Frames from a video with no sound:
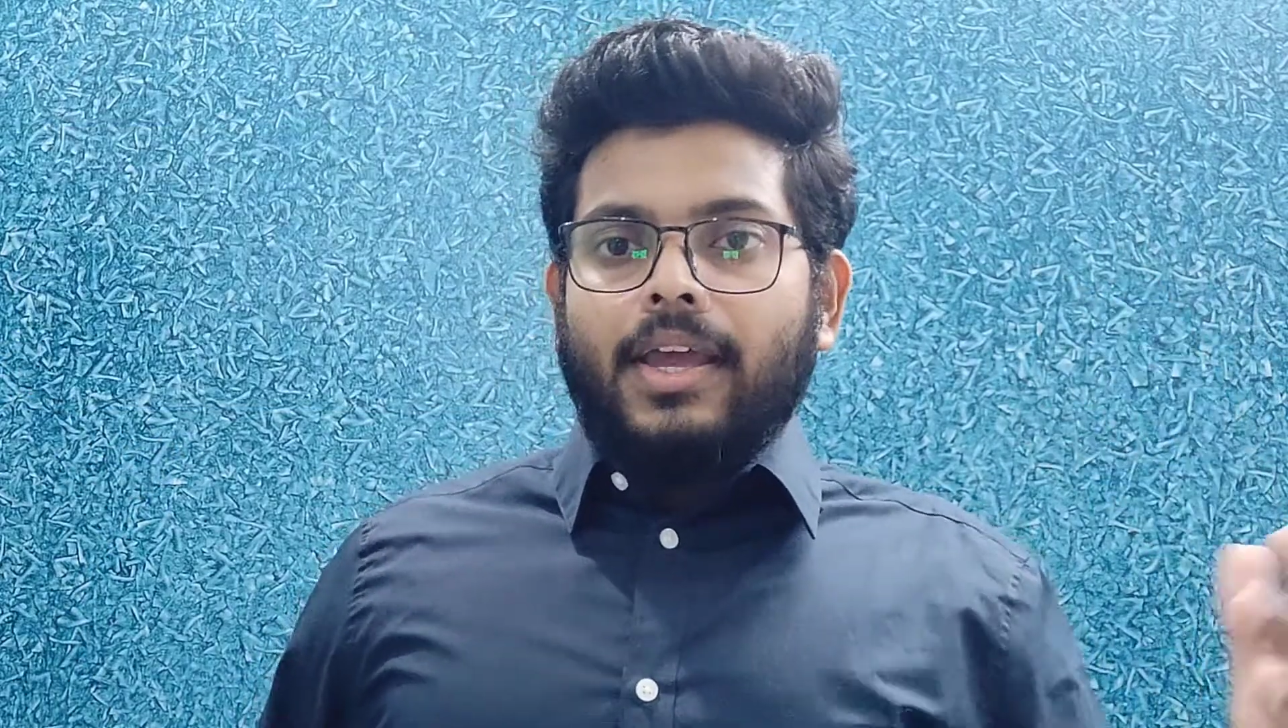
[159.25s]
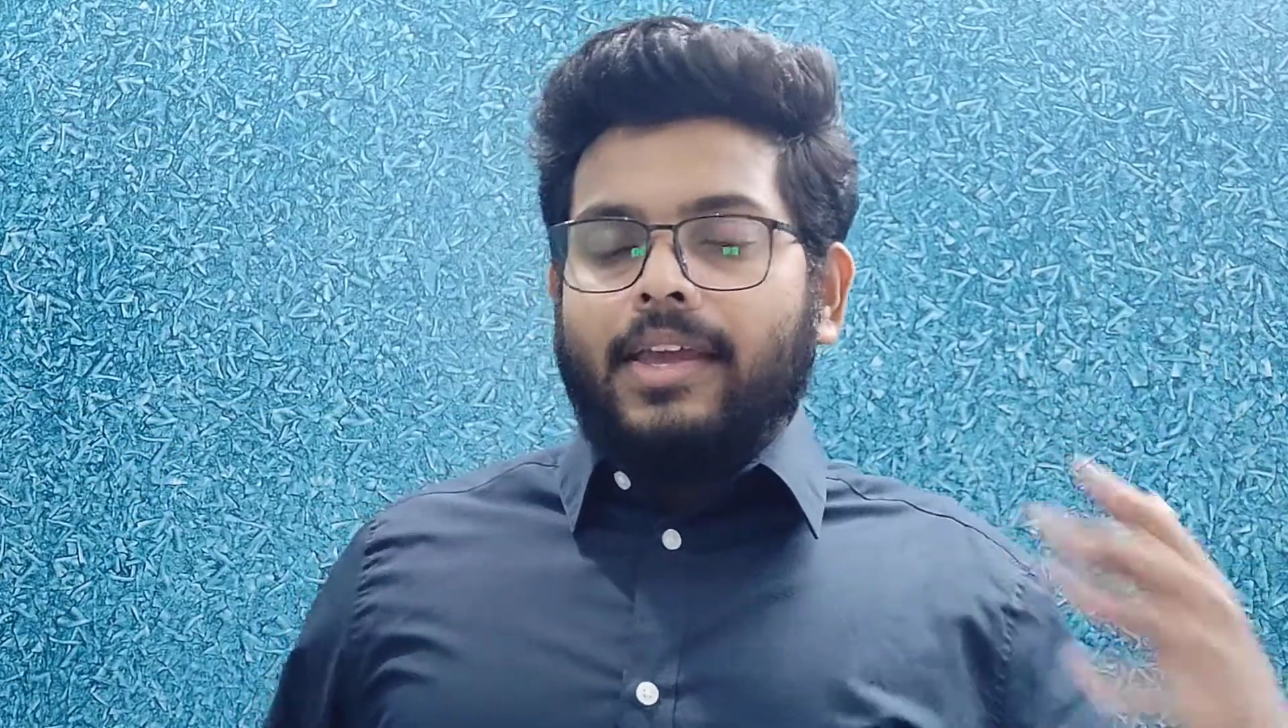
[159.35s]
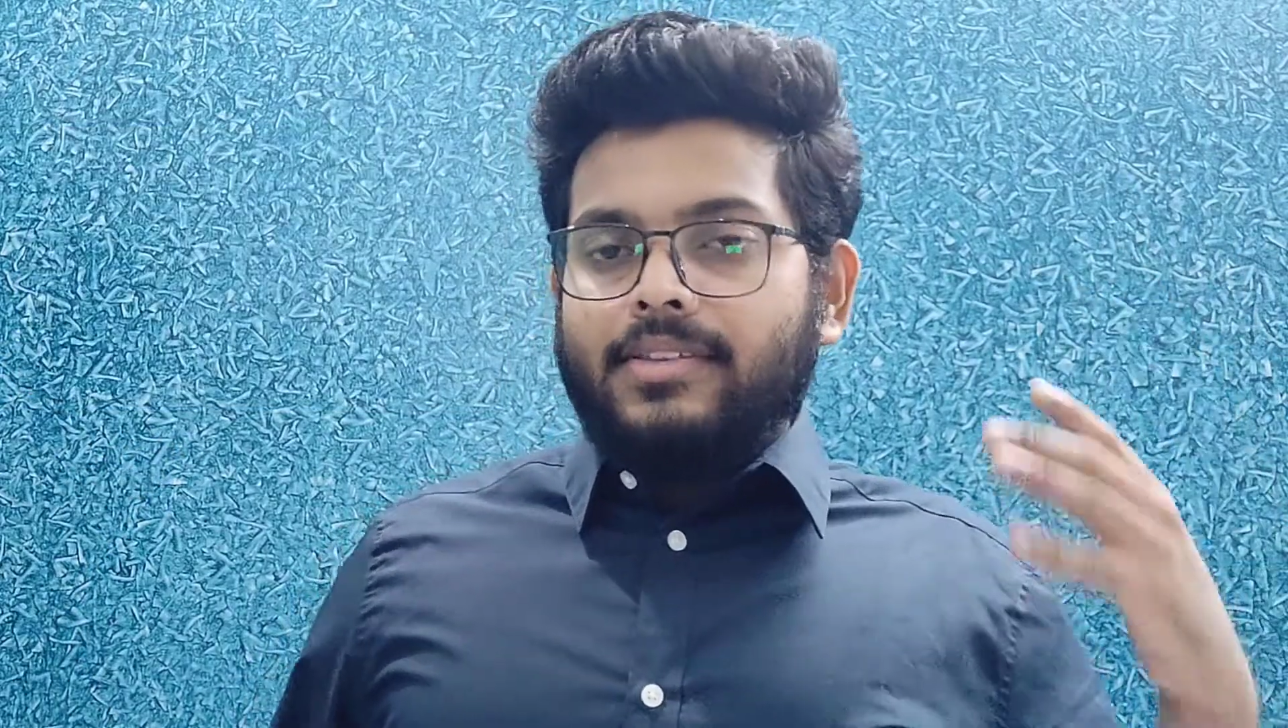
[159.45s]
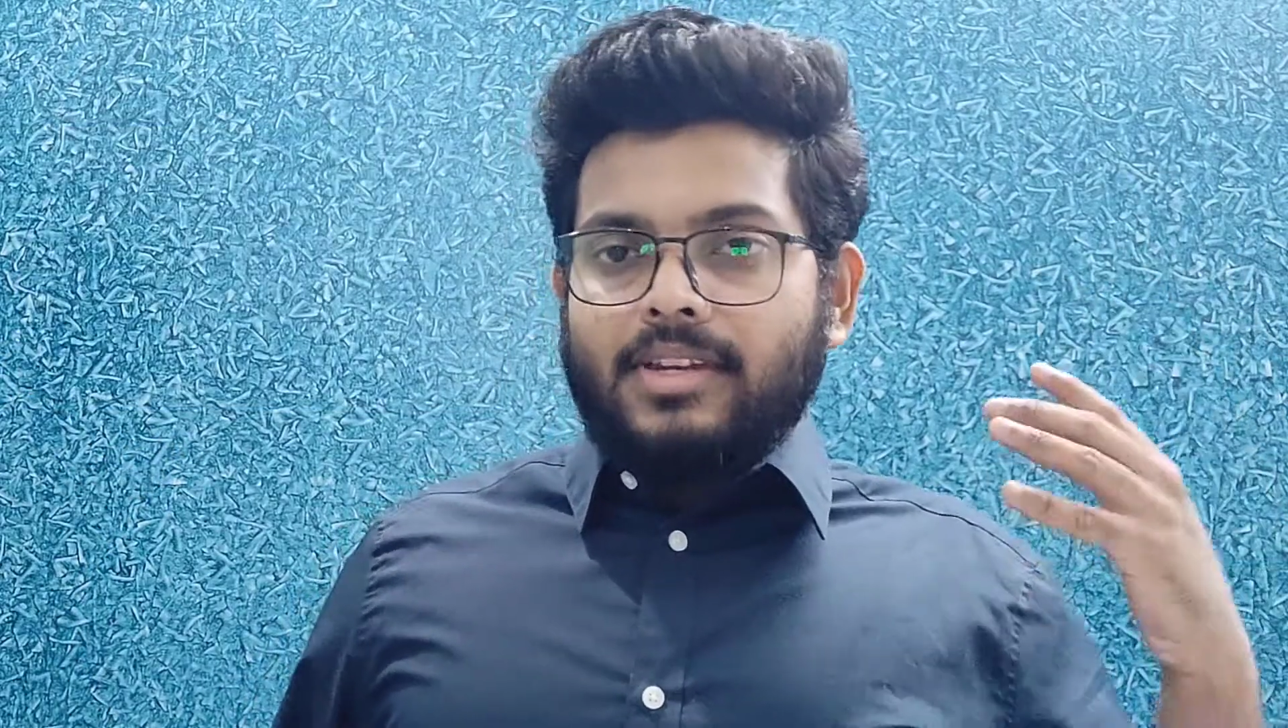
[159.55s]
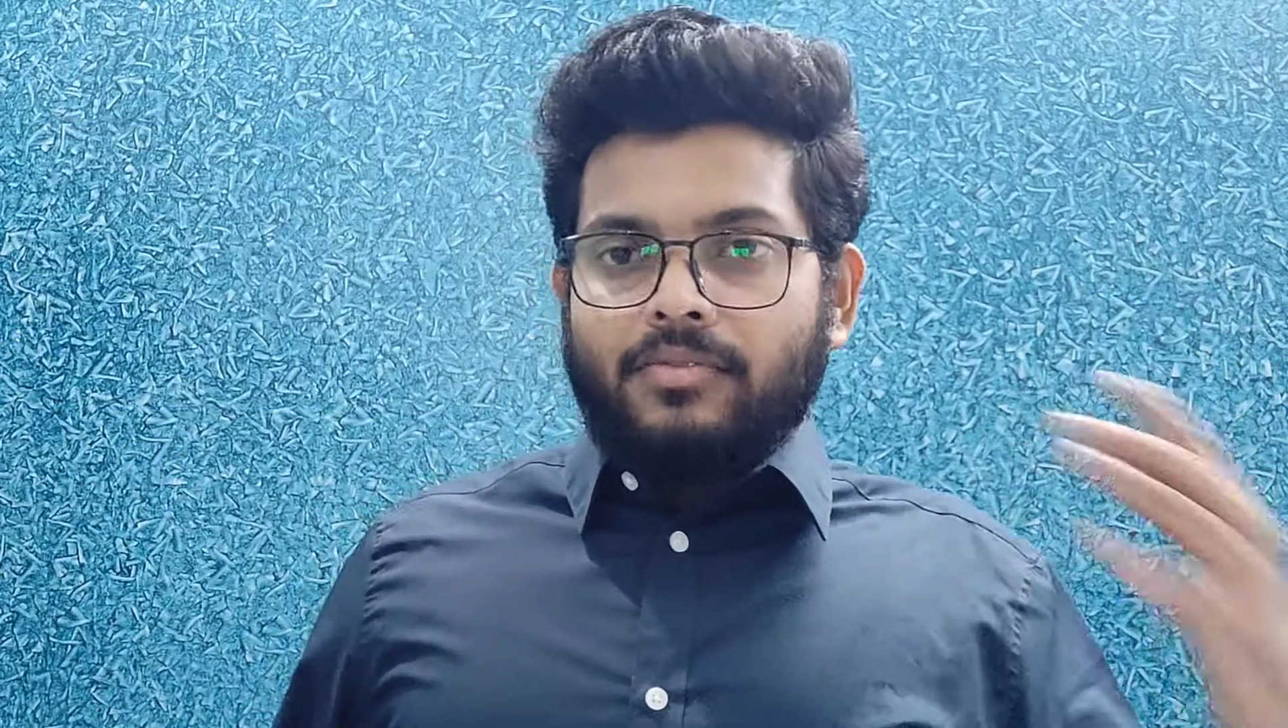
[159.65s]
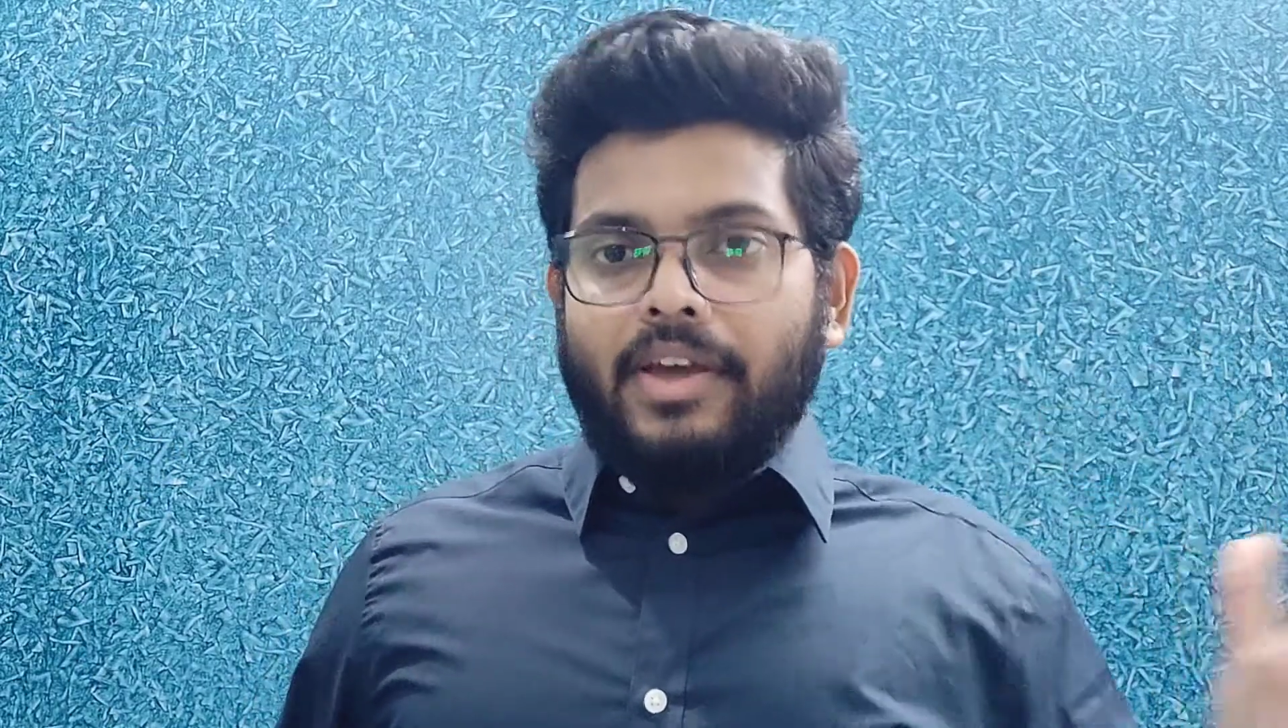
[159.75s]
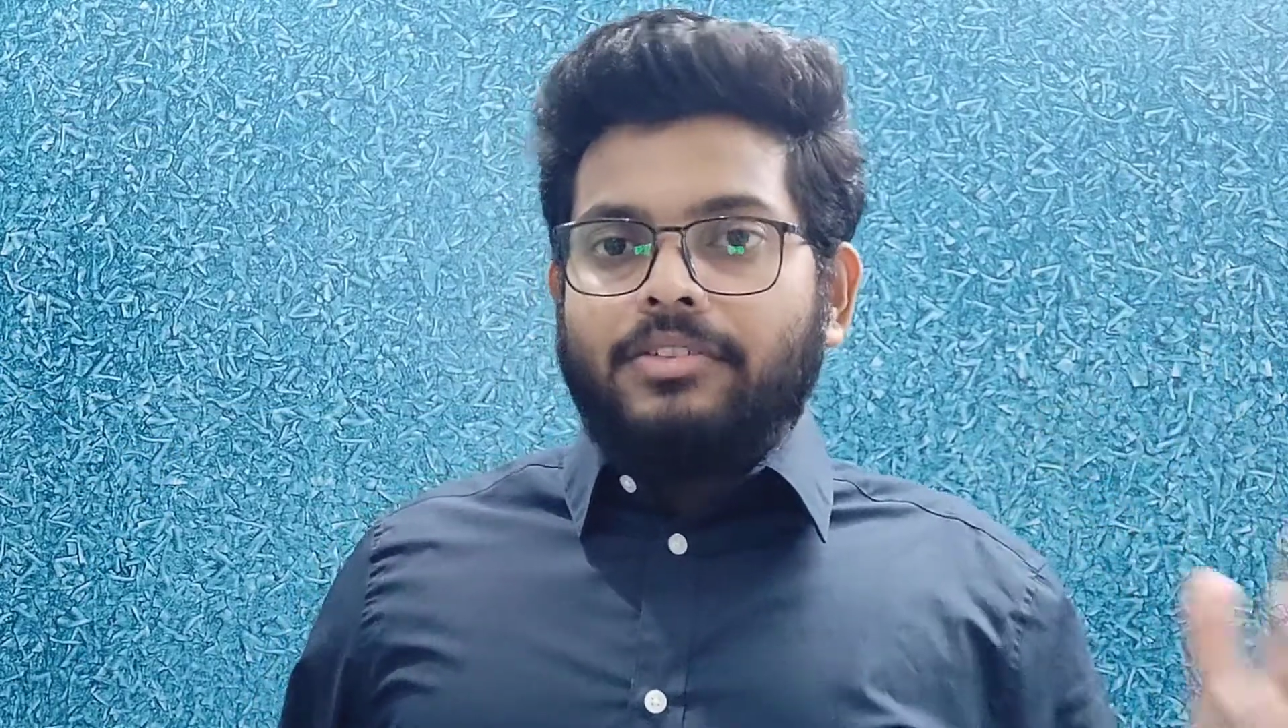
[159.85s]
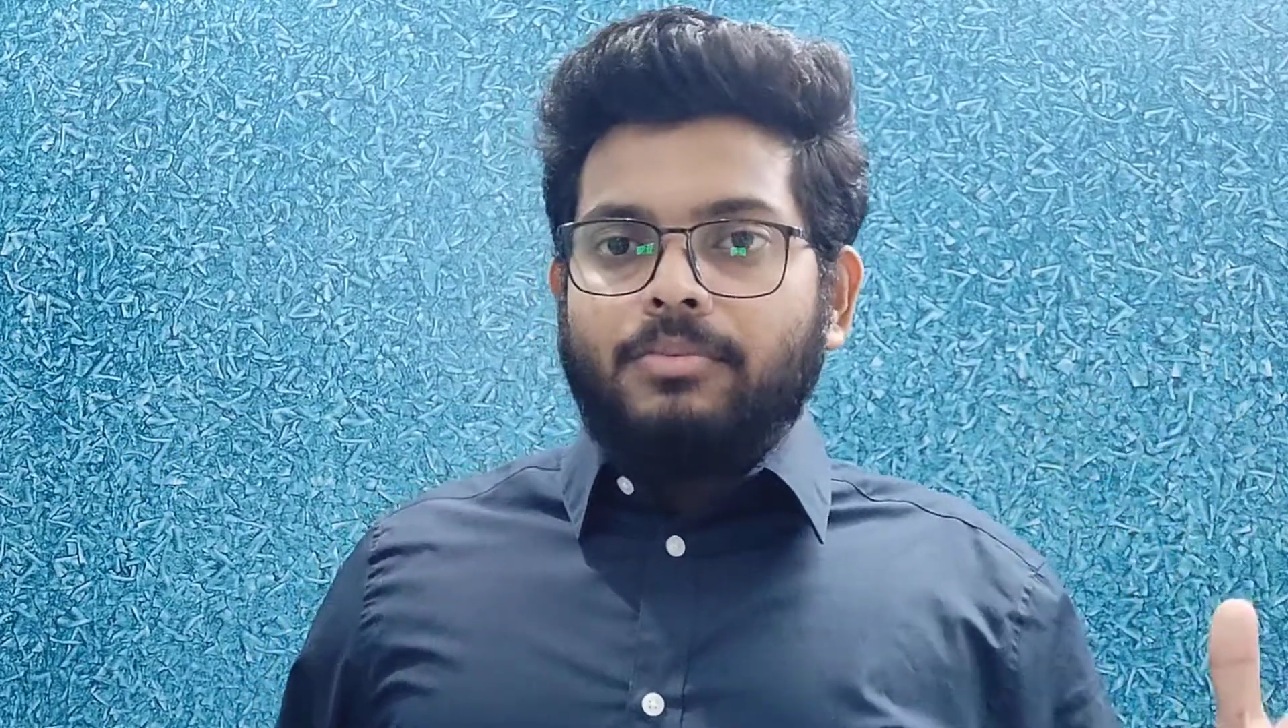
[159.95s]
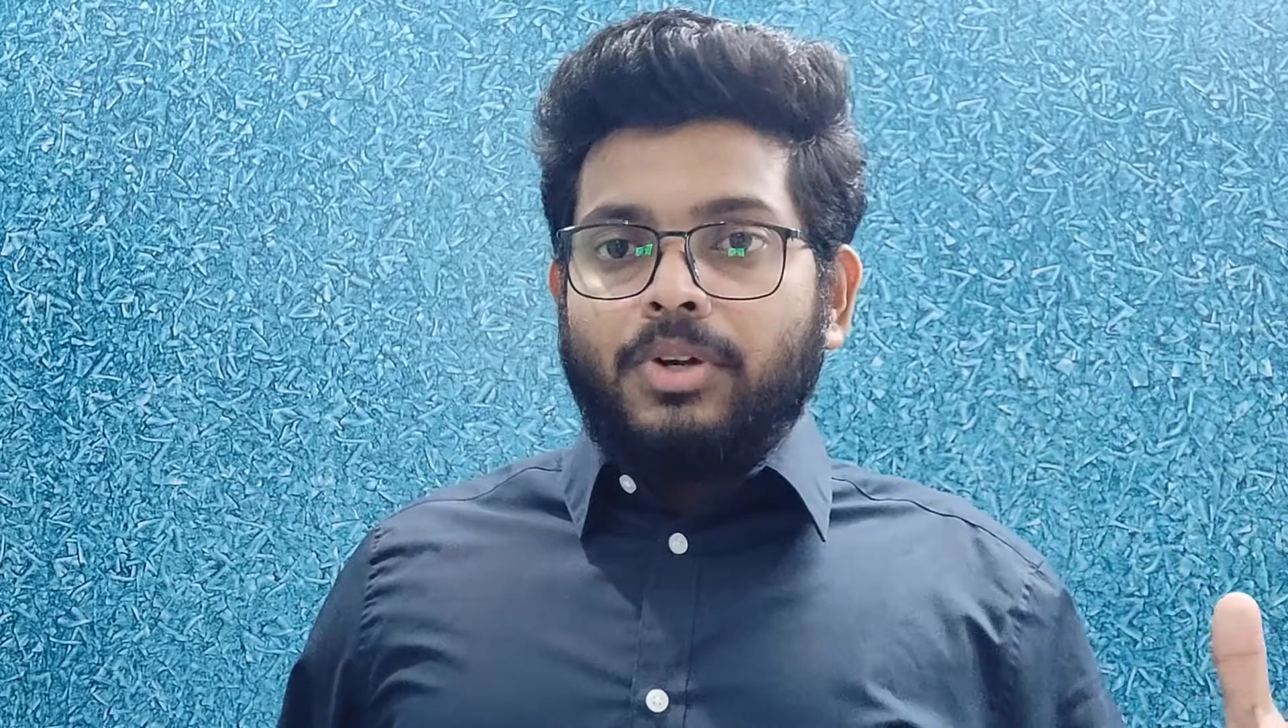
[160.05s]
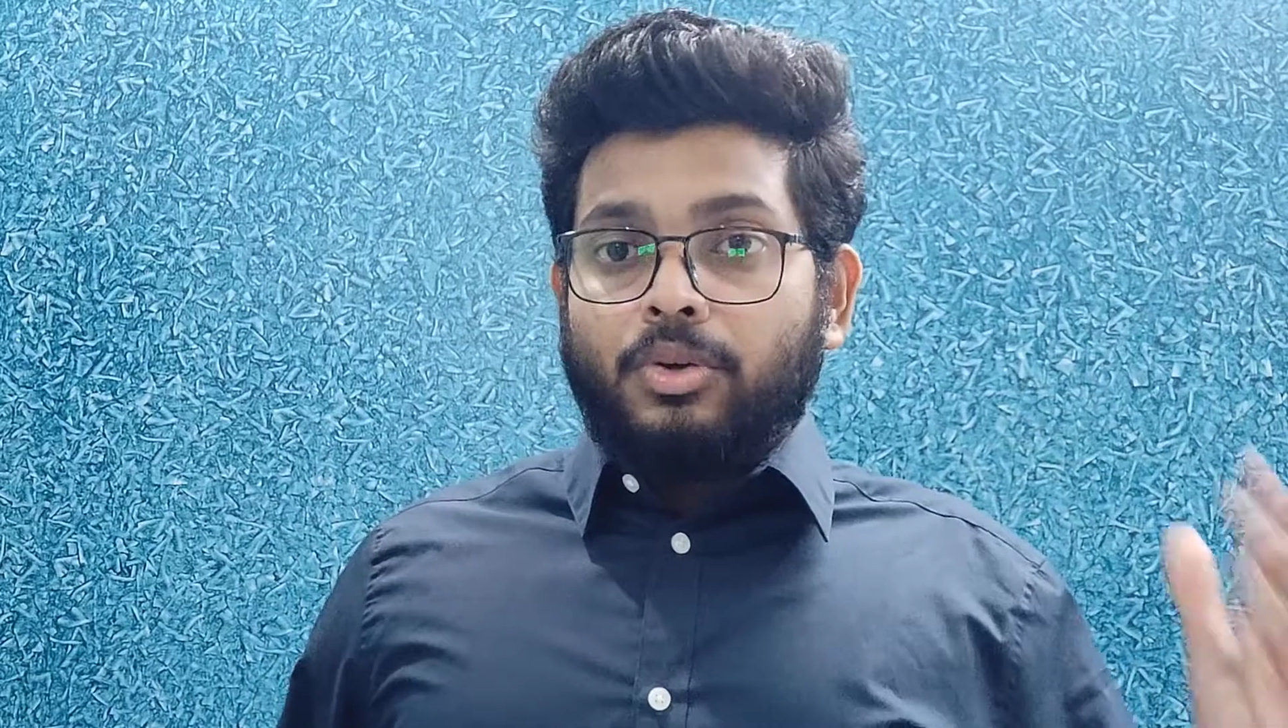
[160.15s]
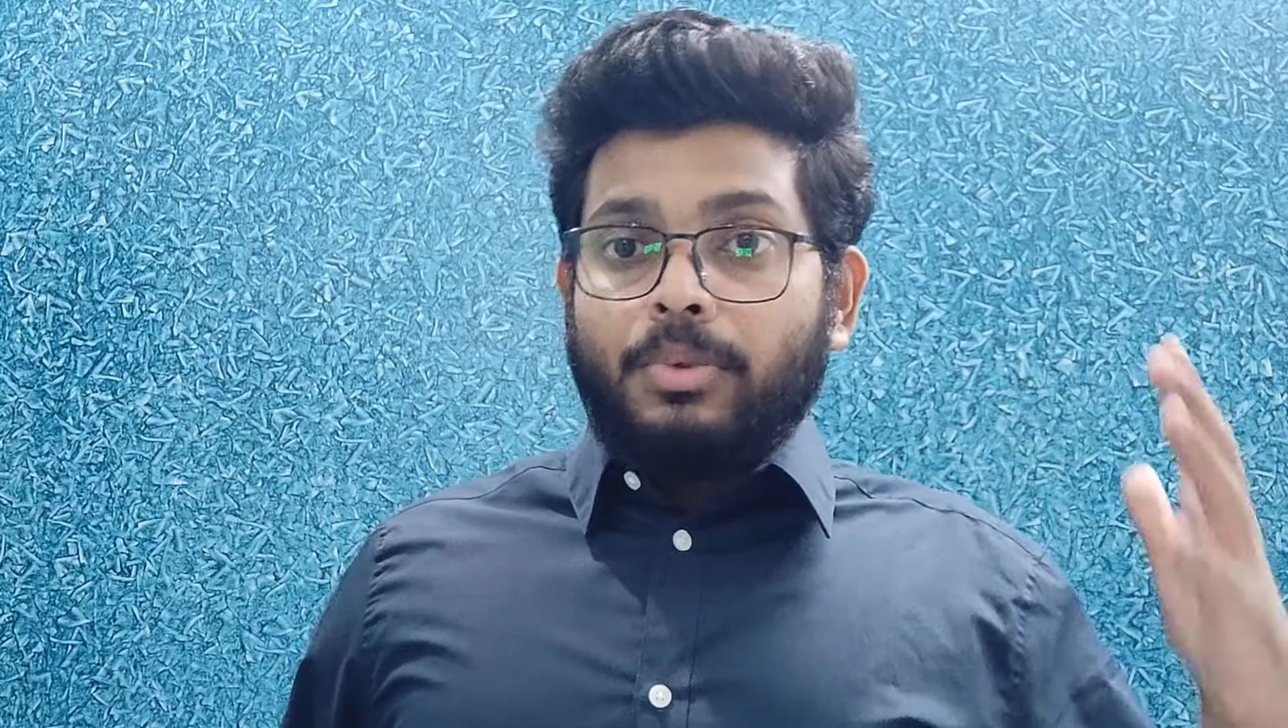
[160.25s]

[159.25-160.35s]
his investment to